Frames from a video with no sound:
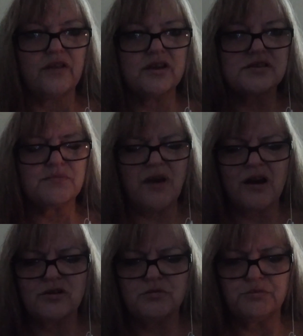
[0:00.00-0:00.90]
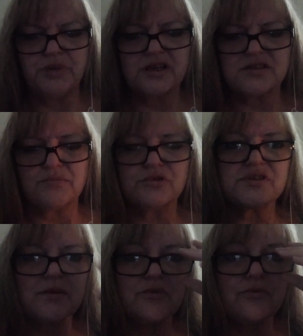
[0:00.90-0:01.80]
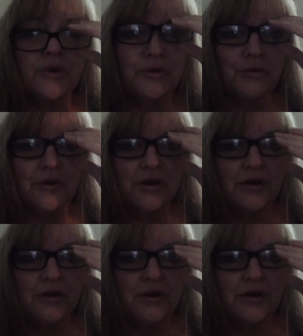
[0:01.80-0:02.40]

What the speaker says: think it's a Paranormal Pixie puts up a few